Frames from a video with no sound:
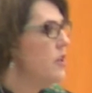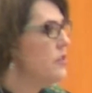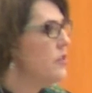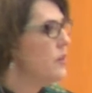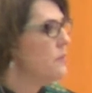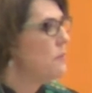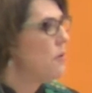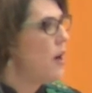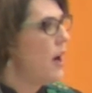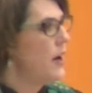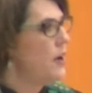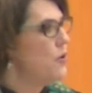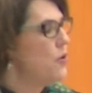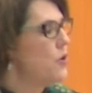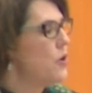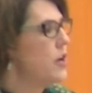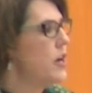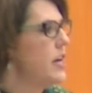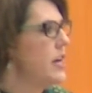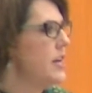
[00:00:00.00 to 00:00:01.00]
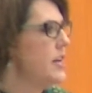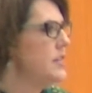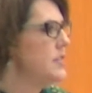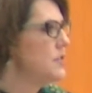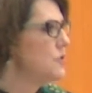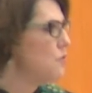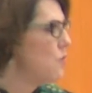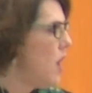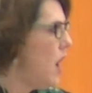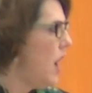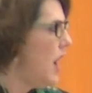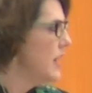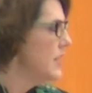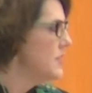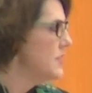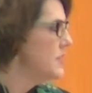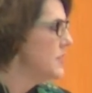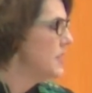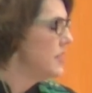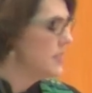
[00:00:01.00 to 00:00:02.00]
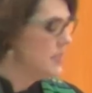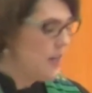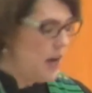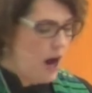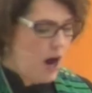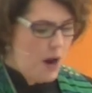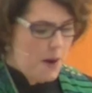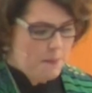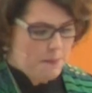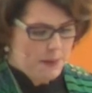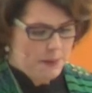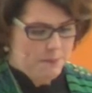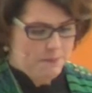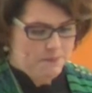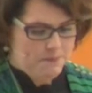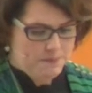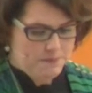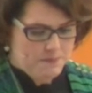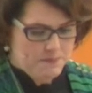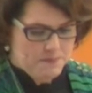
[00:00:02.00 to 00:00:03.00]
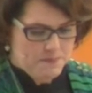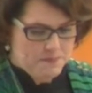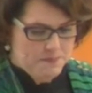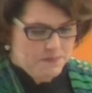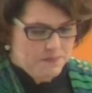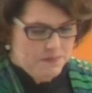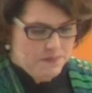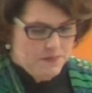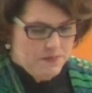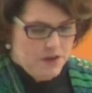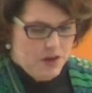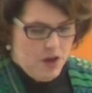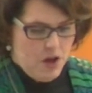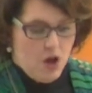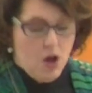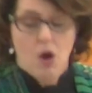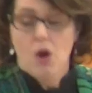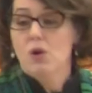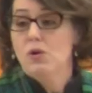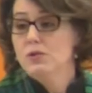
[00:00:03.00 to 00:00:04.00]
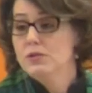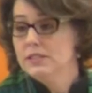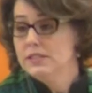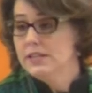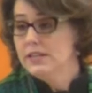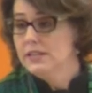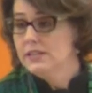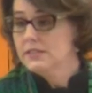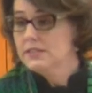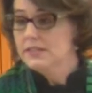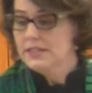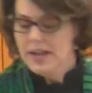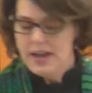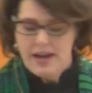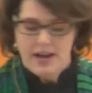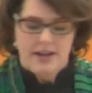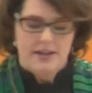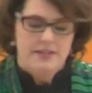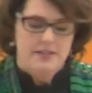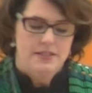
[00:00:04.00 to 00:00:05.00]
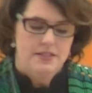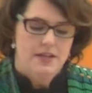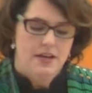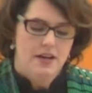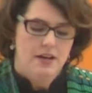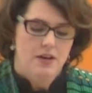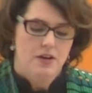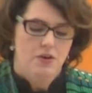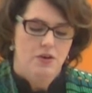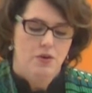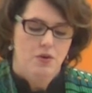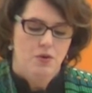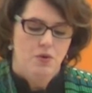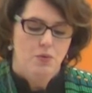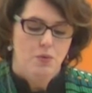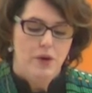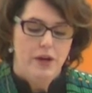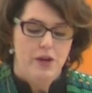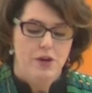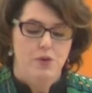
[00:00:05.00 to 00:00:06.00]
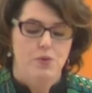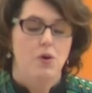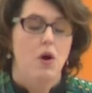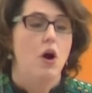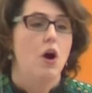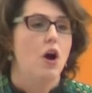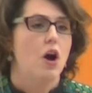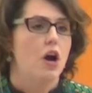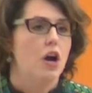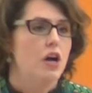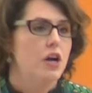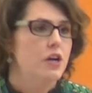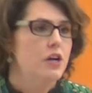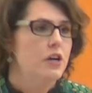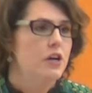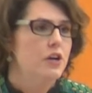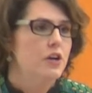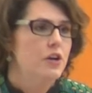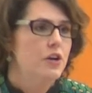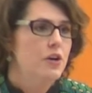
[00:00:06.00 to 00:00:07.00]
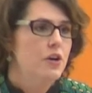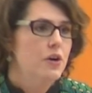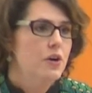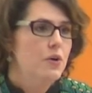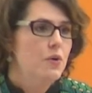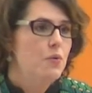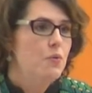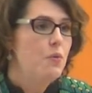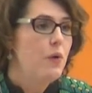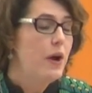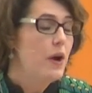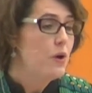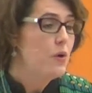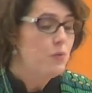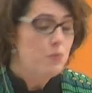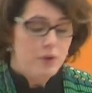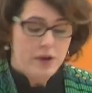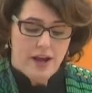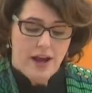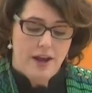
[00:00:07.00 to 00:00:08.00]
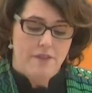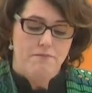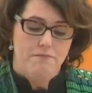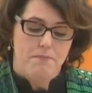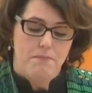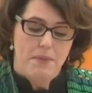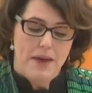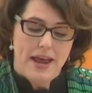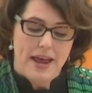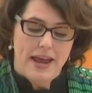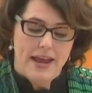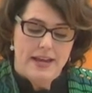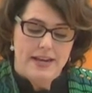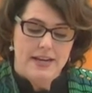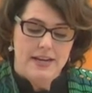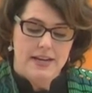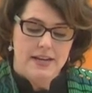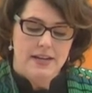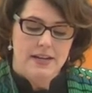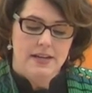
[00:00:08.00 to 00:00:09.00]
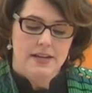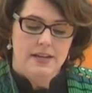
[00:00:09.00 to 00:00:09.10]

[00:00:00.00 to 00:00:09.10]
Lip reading: the priorities rise to the top. Hosey says, we who are where we have been,